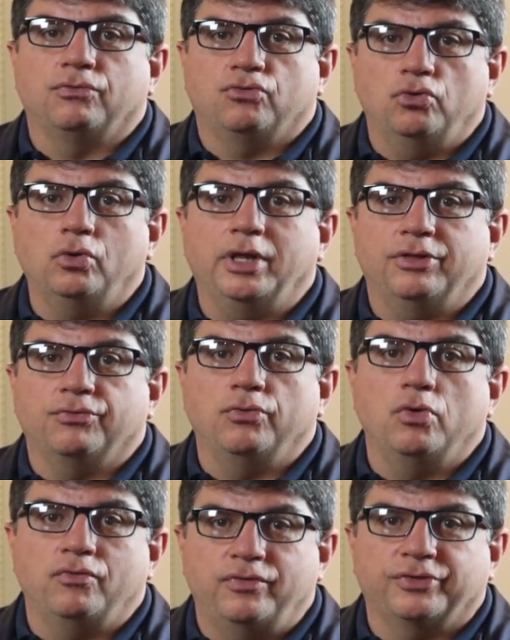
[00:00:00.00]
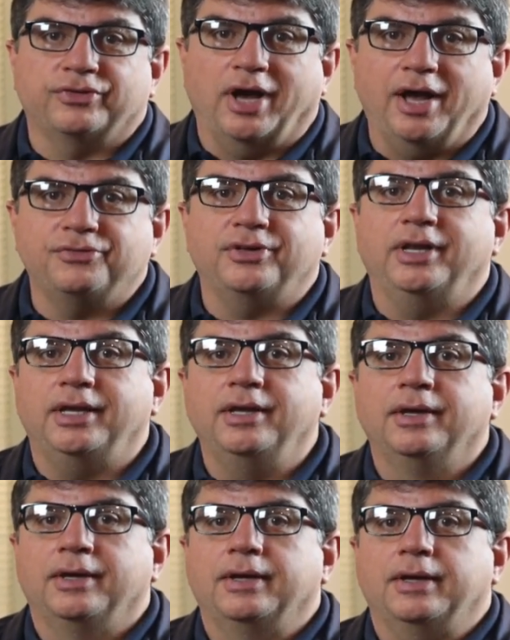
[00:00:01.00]
truly through viscosity
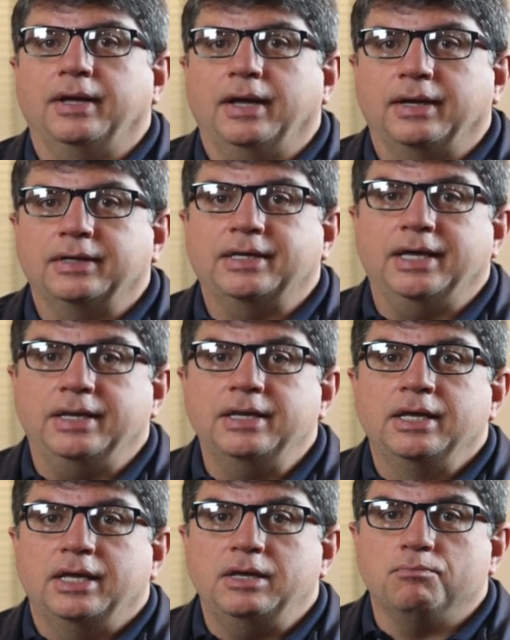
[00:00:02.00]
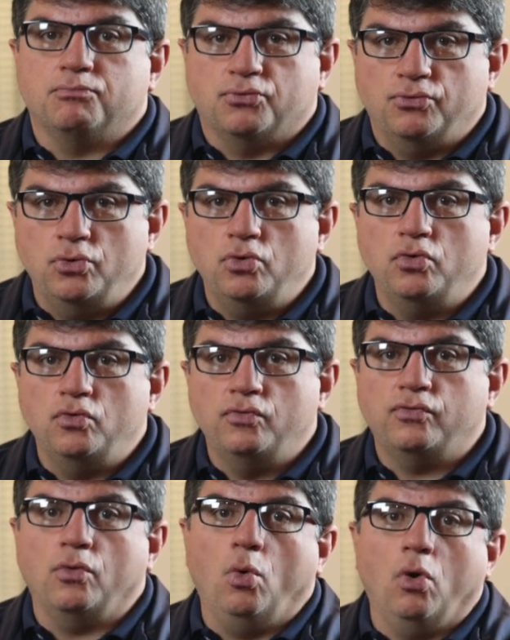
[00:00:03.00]
can
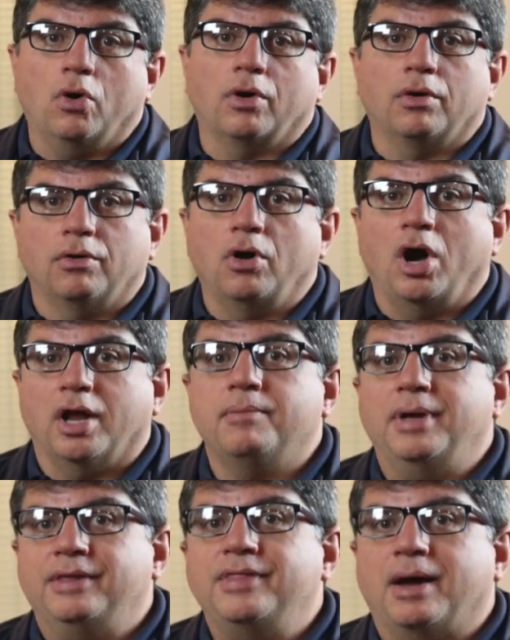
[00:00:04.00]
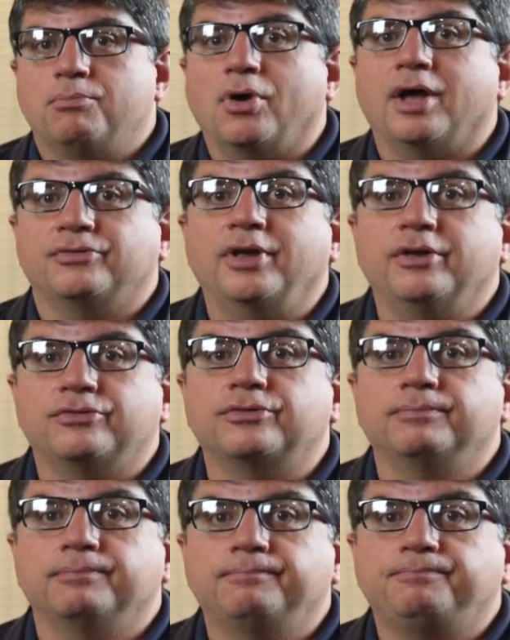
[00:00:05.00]
improve or automate that process.